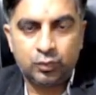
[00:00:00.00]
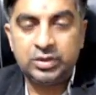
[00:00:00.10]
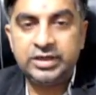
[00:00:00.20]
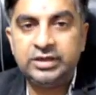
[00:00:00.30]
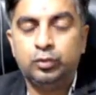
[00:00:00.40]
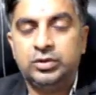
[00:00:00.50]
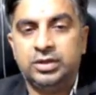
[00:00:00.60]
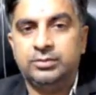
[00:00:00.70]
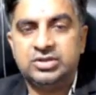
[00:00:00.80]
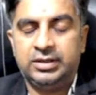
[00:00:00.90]
Only two
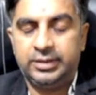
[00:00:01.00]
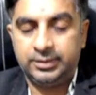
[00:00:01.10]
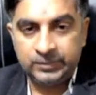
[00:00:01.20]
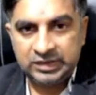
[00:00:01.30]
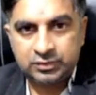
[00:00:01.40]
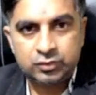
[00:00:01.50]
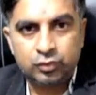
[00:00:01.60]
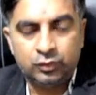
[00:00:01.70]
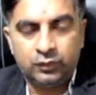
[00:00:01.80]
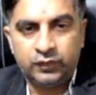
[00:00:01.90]
terms are there.
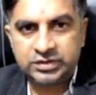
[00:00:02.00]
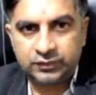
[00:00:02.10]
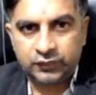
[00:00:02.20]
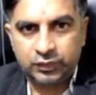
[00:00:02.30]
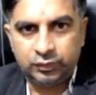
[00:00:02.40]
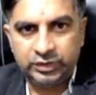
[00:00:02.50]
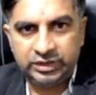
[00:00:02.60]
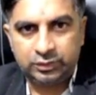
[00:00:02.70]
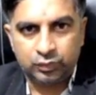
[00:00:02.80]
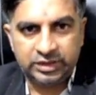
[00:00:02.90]
So first of all, you
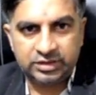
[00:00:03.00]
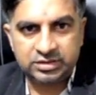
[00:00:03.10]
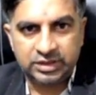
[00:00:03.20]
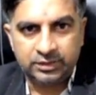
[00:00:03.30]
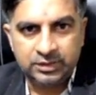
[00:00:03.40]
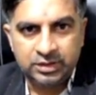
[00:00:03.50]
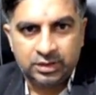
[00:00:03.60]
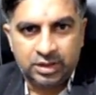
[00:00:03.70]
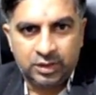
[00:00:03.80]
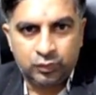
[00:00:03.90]
need to understand
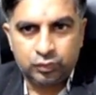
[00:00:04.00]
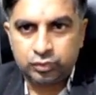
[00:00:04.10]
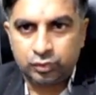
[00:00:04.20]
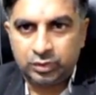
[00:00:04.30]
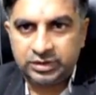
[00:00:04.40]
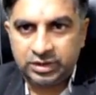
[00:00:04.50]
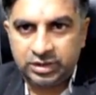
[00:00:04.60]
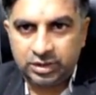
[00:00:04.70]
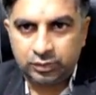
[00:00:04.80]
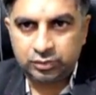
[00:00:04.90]
how to solve.
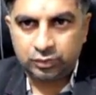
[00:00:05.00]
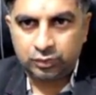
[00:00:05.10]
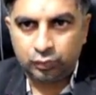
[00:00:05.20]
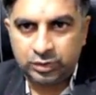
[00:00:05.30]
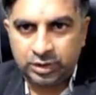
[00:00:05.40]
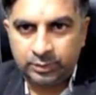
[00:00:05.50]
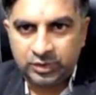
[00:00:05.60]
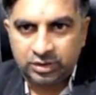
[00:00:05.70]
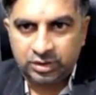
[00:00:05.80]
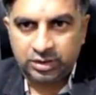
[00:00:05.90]
Here also two
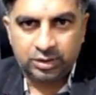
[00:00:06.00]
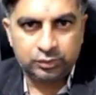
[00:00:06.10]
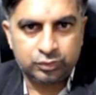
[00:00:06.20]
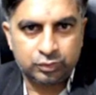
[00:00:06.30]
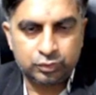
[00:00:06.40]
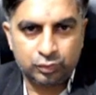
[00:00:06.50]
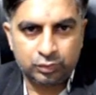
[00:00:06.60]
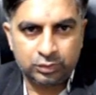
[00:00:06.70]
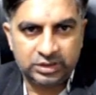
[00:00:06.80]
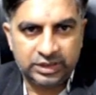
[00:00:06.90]
term, here also.
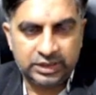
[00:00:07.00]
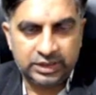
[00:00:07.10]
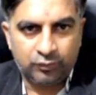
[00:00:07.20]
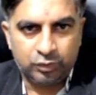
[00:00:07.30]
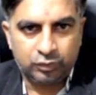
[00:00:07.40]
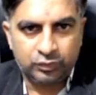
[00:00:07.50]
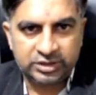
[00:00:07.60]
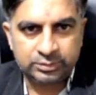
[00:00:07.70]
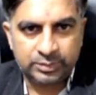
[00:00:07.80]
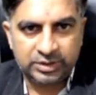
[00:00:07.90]
So that I want to
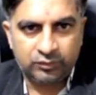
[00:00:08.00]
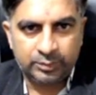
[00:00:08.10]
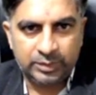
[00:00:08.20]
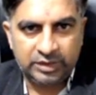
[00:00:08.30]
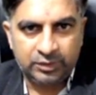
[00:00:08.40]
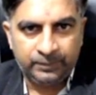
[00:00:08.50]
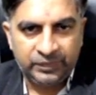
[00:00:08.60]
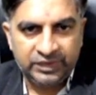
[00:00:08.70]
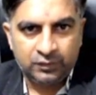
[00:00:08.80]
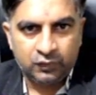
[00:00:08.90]
explain one by one.
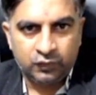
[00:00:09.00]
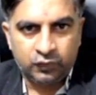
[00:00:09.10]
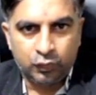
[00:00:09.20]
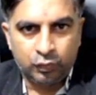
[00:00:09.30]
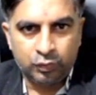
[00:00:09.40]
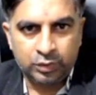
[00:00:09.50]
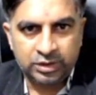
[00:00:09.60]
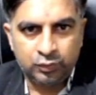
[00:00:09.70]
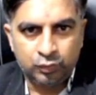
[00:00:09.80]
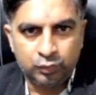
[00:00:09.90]

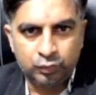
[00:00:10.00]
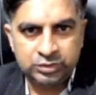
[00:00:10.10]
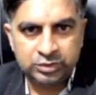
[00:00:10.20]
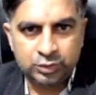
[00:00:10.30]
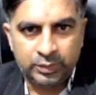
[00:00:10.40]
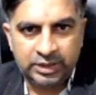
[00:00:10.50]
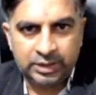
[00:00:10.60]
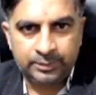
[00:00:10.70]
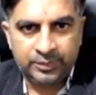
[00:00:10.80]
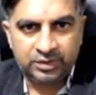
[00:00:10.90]
4u
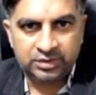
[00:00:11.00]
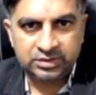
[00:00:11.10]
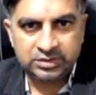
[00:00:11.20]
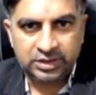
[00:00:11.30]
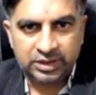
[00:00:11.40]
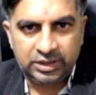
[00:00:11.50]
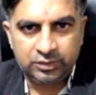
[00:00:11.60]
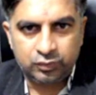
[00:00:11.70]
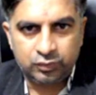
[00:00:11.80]
square plus 8.